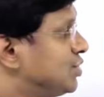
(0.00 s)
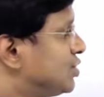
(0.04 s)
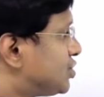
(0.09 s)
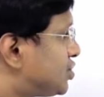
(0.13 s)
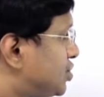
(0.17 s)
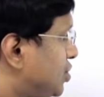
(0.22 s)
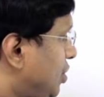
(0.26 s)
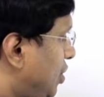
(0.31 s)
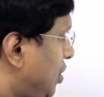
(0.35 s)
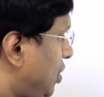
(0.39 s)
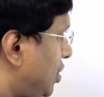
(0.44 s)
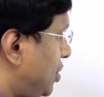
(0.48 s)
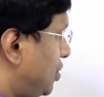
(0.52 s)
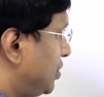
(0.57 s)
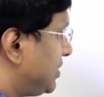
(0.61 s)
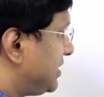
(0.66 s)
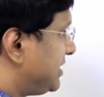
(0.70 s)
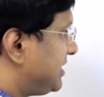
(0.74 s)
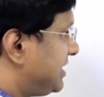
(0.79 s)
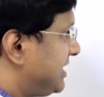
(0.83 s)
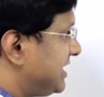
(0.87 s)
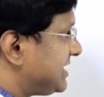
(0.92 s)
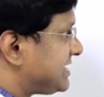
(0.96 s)
So
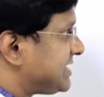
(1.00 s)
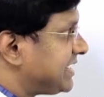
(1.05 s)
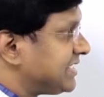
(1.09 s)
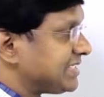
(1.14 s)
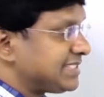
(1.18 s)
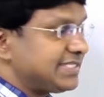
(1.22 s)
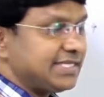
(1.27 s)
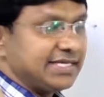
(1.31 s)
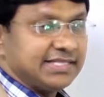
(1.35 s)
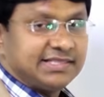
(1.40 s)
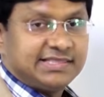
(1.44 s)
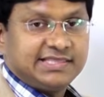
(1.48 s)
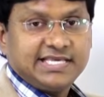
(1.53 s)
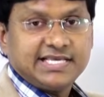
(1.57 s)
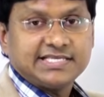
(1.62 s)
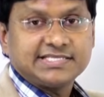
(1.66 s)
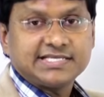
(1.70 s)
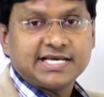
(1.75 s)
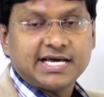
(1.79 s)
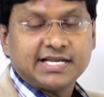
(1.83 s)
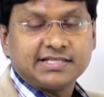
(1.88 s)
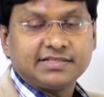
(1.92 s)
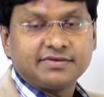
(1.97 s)
this is the,
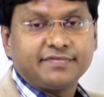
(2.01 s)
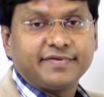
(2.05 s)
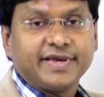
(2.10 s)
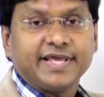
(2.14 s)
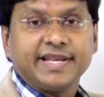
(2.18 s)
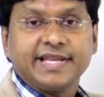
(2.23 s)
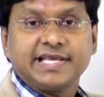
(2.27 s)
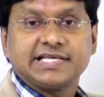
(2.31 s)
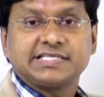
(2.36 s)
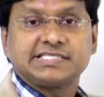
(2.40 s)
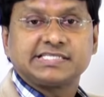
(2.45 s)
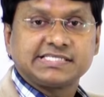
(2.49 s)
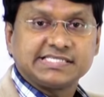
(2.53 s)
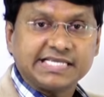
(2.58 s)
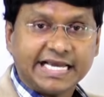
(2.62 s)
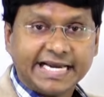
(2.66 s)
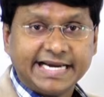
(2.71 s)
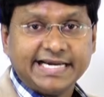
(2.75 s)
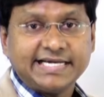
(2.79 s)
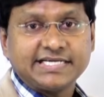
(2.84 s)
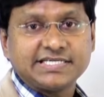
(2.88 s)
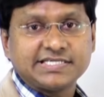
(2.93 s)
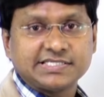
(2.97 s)
these are the various
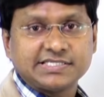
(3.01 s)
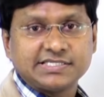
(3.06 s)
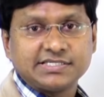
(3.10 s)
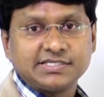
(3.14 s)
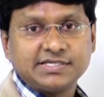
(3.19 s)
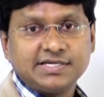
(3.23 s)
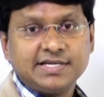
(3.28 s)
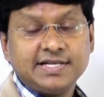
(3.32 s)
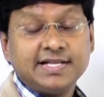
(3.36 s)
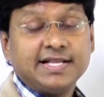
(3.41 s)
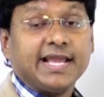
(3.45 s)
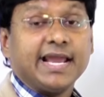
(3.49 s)
sites